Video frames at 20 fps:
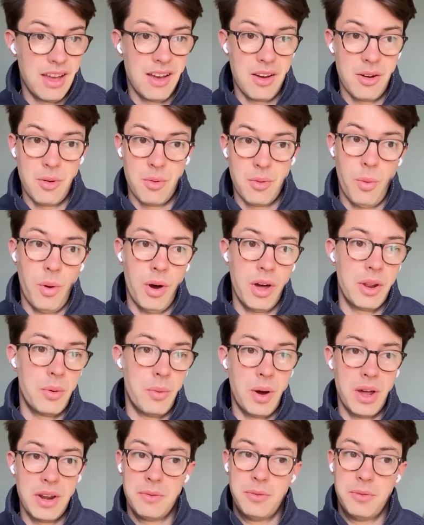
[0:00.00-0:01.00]
what a
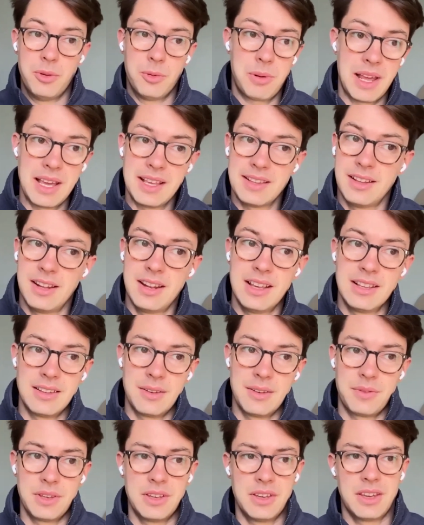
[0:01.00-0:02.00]
wonderful place it is
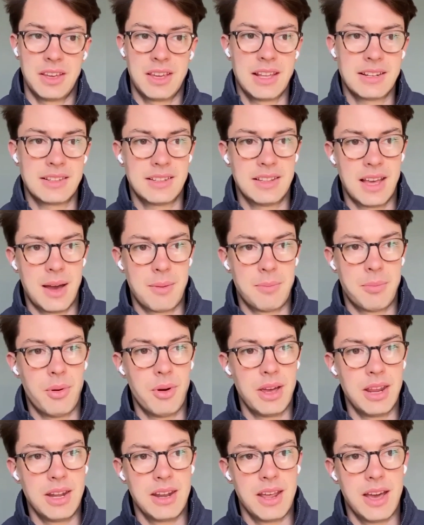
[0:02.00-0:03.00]
if you can get to that
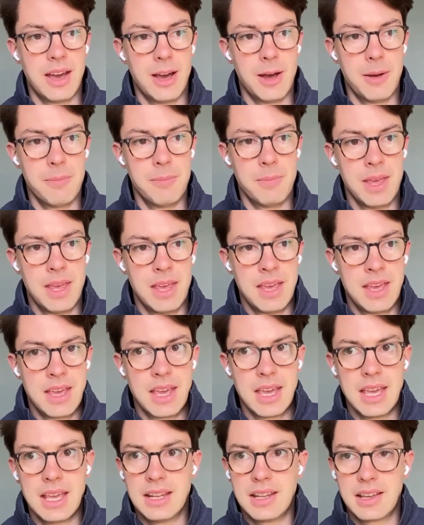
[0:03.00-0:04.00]
point,
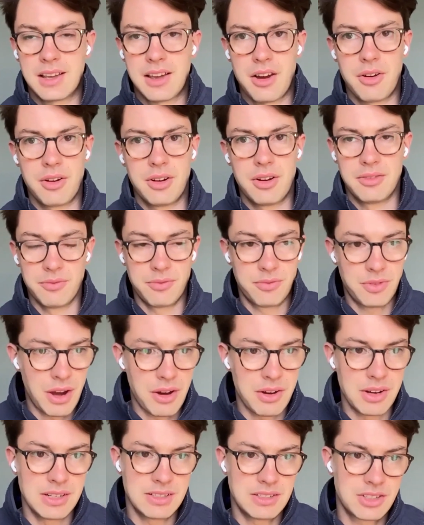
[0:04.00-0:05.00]
in the current
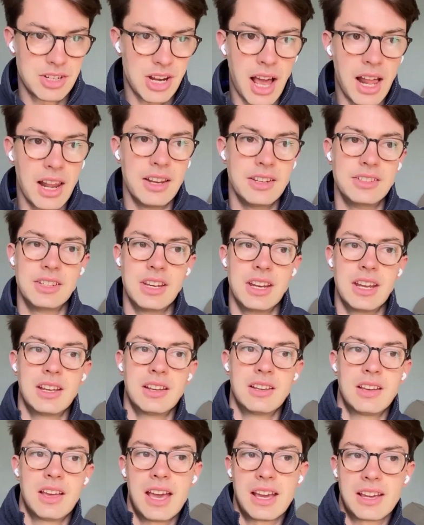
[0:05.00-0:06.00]
very
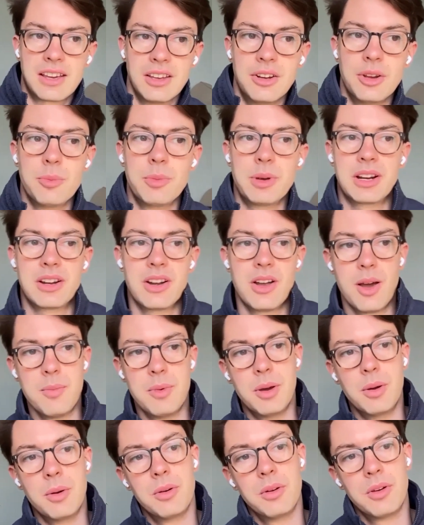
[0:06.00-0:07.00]
challenging economic
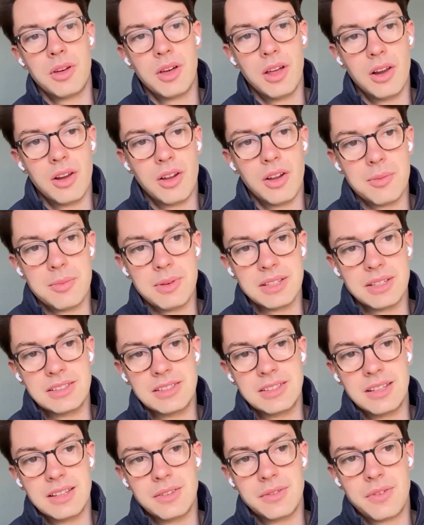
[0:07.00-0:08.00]
climate a lot of
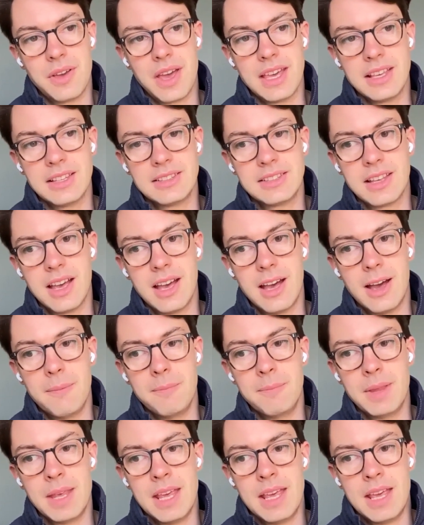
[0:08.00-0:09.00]
businesses face.
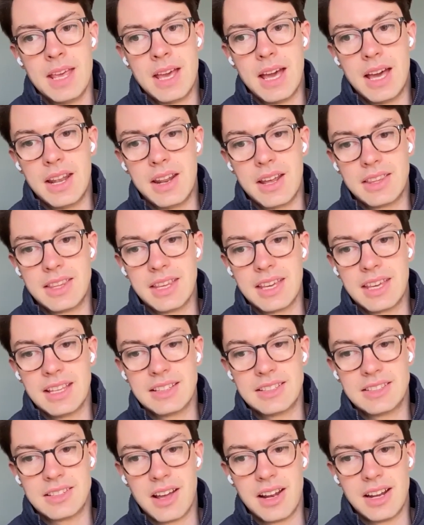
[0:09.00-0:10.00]
And I think
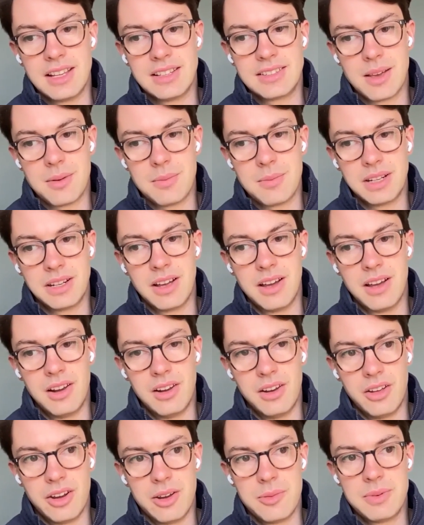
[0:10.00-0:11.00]
it's certainly something that a
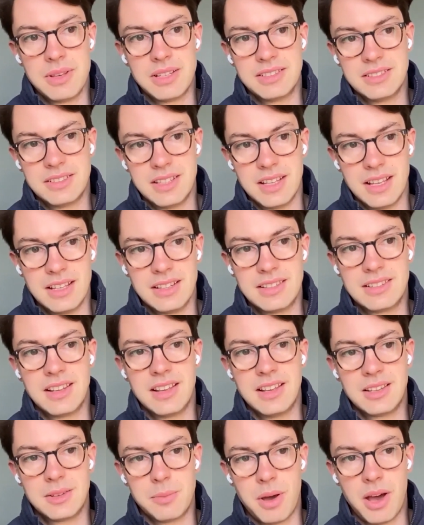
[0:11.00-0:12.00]
lot of businesses
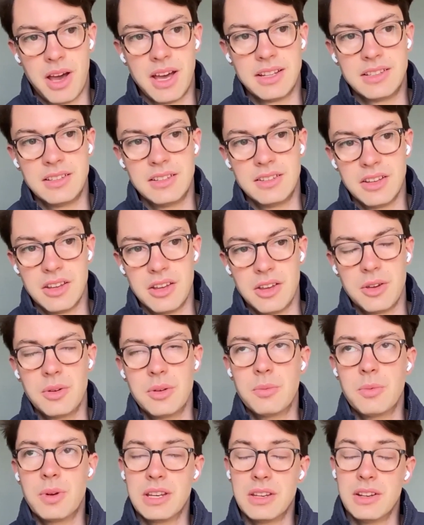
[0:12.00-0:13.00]
aspire to do.
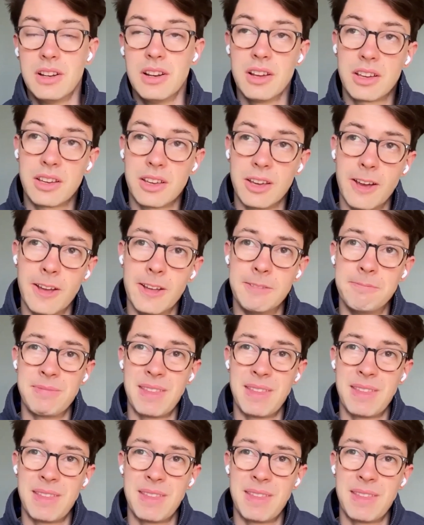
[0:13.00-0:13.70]
And when you look at